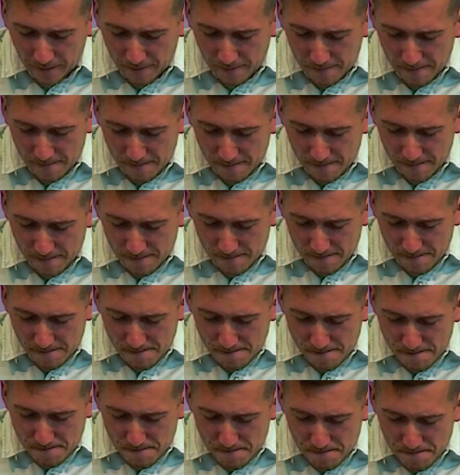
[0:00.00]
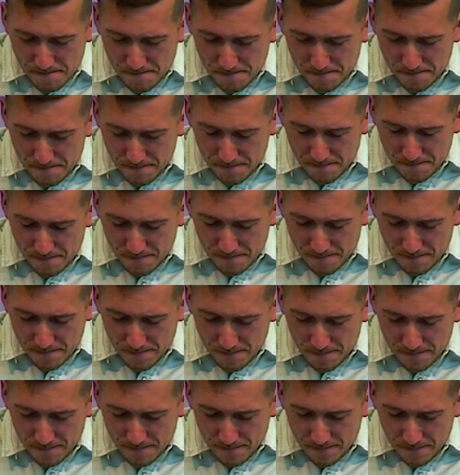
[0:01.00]

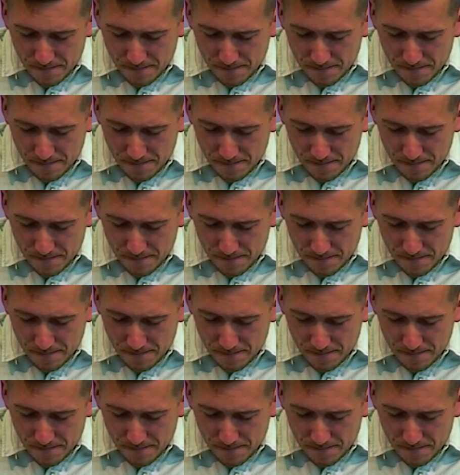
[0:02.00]
(silence)